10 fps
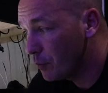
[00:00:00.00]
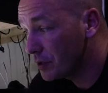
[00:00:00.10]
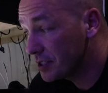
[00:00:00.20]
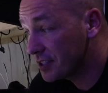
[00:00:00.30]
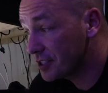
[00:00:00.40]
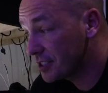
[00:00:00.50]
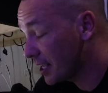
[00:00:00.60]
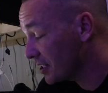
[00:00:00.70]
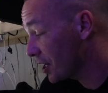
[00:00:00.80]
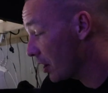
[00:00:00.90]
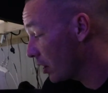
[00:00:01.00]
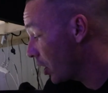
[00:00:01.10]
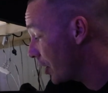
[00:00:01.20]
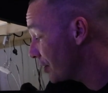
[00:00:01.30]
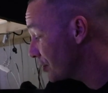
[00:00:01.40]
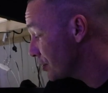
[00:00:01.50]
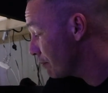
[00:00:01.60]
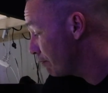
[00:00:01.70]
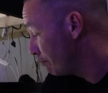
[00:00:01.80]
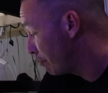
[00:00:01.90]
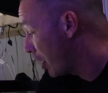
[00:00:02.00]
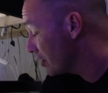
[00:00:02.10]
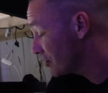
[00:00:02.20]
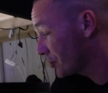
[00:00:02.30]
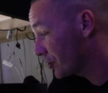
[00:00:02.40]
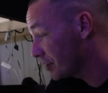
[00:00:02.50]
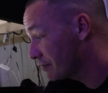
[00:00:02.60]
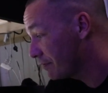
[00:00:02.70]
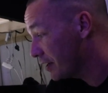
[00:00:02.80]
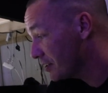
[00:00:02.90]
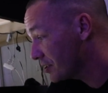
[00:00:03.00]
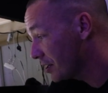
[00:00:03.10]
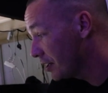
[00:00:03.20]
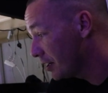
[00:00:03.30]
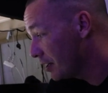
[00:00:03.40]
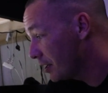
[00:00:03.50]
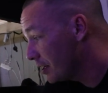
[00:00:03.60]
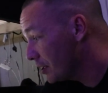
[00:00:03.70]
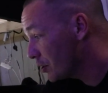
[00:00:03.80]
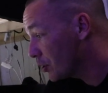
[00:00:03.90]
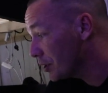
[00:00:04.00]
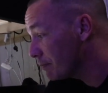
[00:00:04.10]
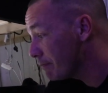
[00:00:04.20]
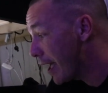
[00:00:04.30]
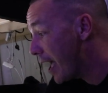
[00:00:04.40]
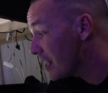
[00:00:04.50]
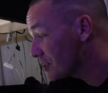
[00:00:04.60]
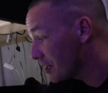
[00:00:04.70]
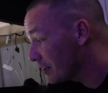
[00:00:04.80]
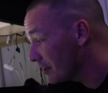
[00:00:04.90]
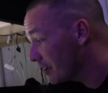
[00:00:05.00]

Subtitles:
With such a large, boisterous fish, you couldn't imagine